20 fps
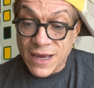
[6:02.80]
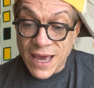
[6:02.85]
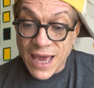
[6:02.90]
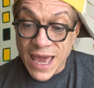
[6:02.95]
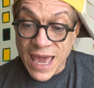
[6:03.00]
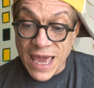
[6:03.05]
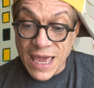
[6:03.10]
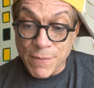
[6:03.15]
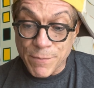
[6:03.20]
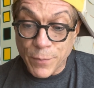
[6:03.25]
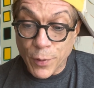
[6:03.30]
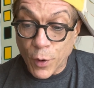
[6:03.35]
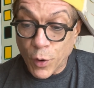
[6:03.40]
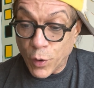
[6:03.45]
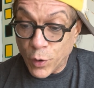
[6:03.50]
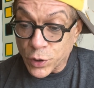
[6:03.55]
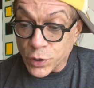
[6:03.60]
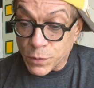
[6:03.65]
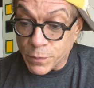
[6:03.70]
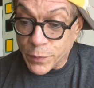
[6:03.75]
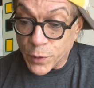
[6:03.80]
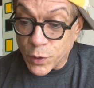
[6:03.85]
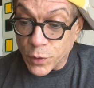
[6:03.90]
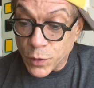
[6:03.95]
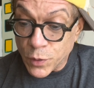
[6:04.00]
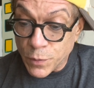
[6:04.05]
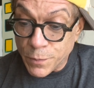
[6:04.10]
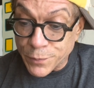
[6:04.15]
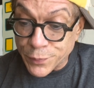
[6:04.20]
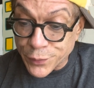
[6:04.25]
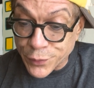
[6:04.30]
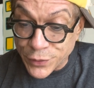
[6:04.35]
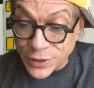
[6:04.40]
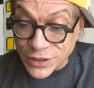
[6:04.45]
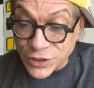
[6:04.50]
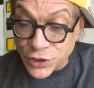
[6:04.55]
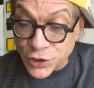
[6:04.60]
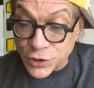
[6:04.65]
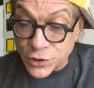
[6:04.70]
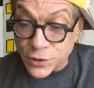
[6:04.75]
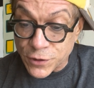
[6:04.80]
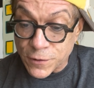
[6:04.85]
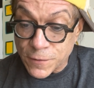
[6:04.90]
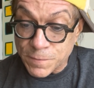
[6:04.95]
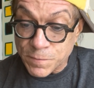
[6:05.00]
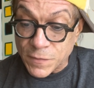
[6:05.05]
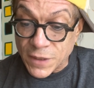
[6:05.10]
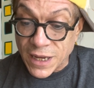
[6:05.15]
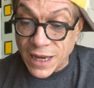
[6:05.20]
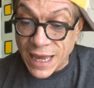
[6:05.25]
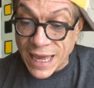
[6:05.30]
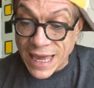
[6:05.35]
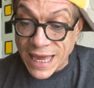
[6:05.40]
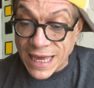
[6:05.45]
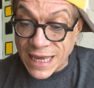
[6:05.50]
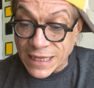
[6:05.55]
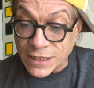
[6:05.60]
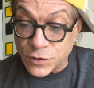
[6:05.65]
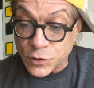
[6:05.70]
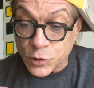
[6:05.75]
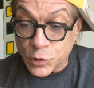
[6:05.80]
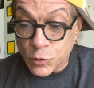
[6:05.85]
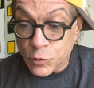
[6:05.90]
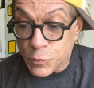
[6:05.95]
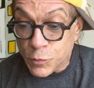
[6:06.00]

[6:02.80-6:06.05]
a portable printer, a tool